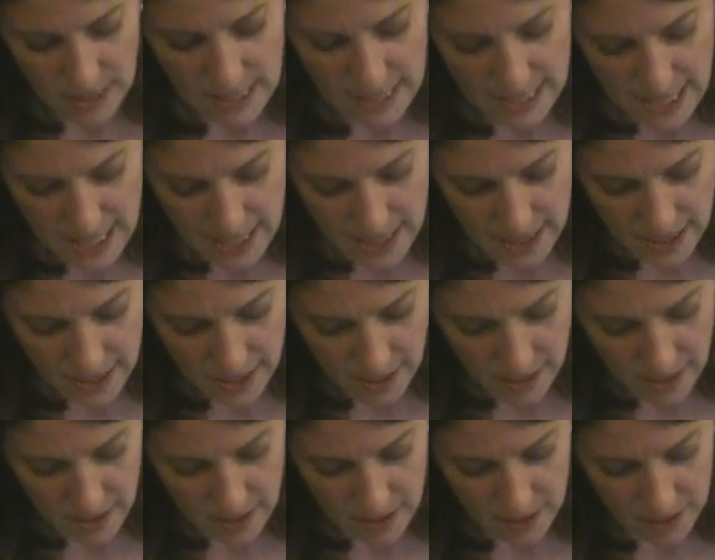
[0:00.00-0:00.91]
A
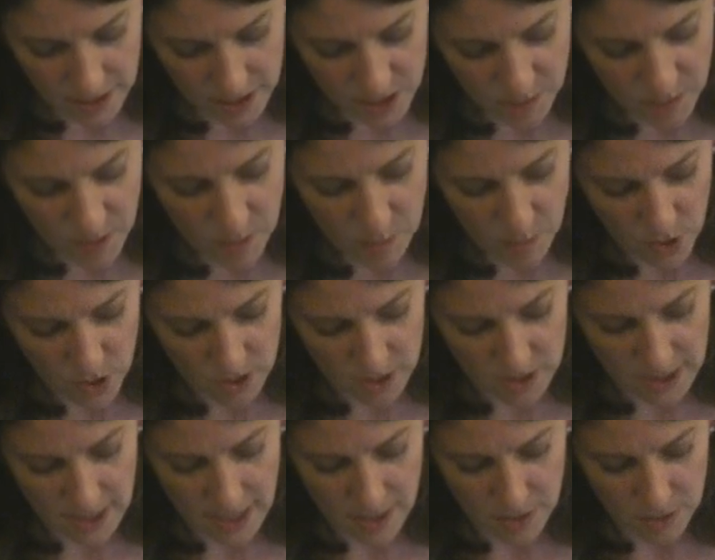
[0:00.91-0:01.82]
nanny in Elizabeth
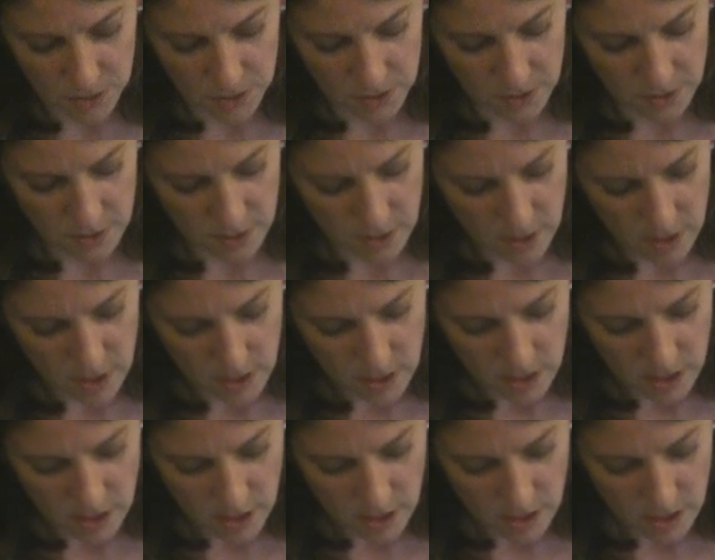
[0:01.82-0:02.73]
Martin's house.
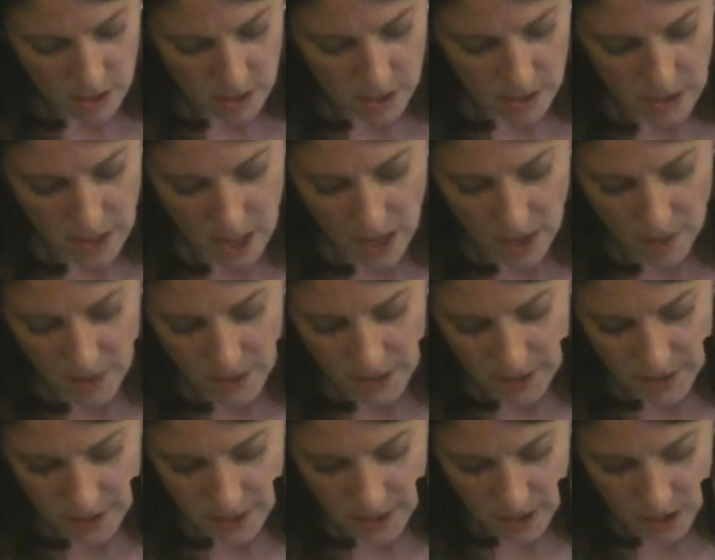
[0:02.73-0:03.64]
The
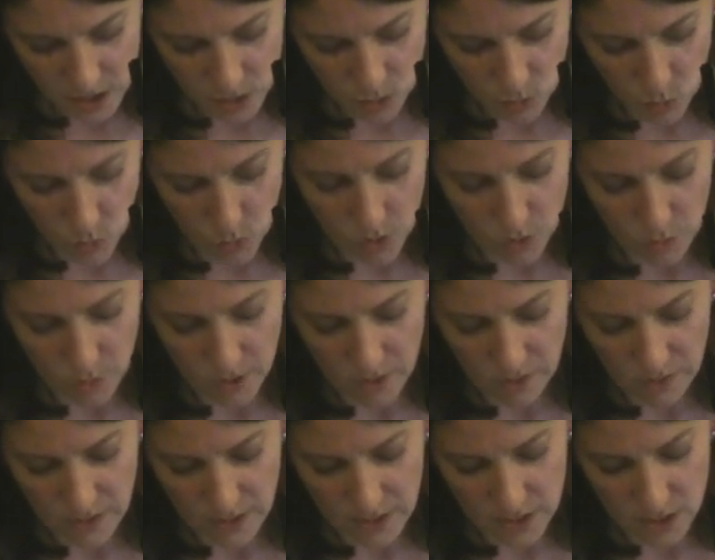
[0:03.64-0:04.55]
obvious things weren't
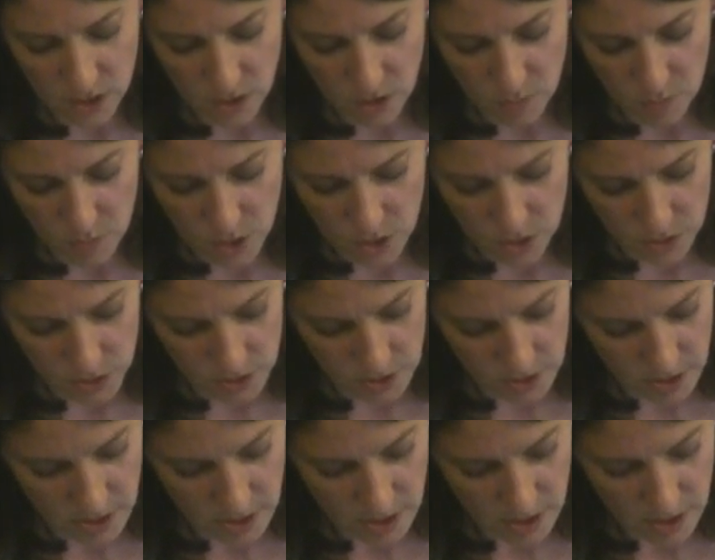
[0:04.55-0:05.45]
what affected her
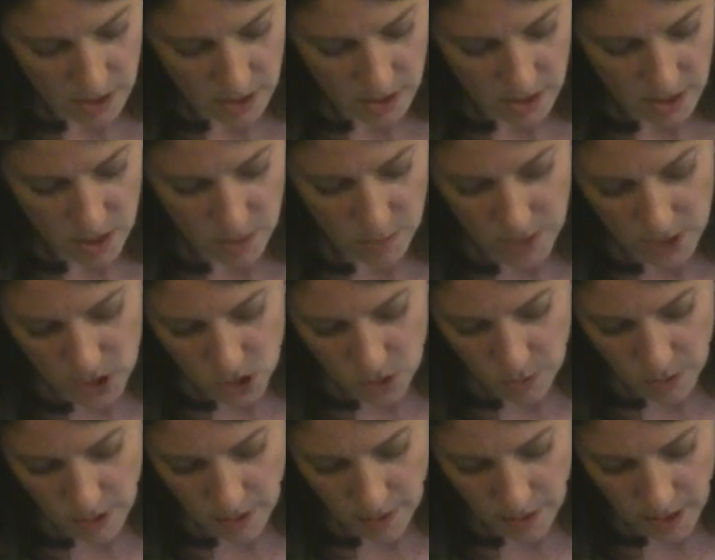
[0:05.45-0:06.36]
most the
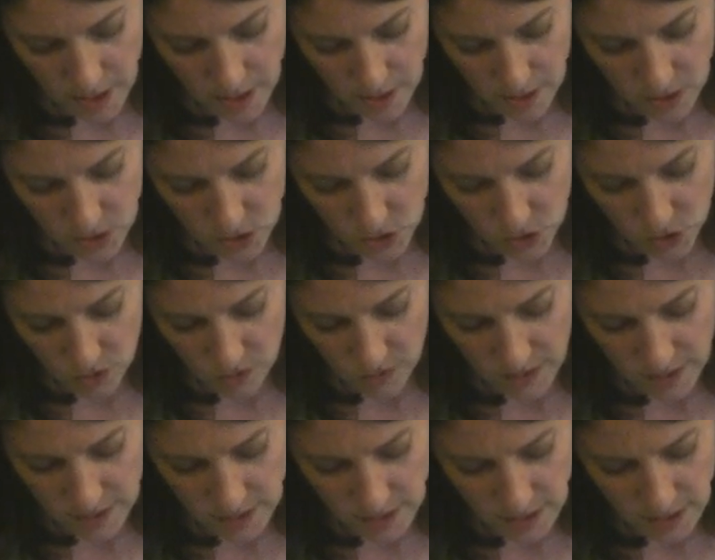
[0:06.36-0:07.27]
obituary, the
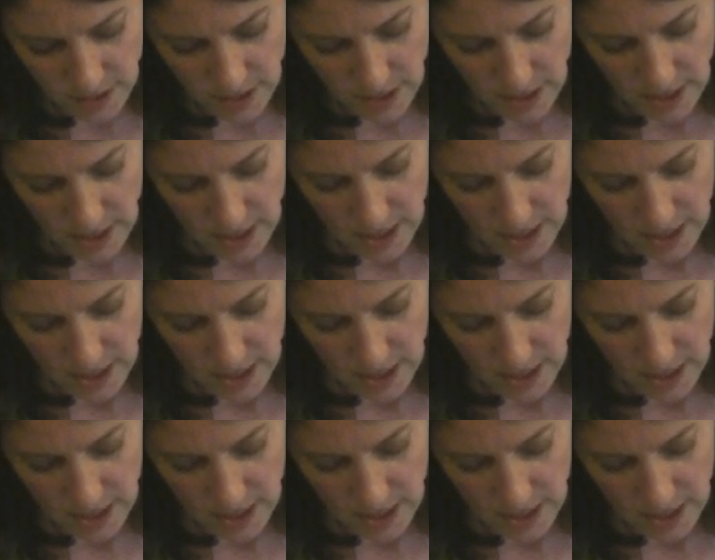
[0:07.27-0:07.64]
service,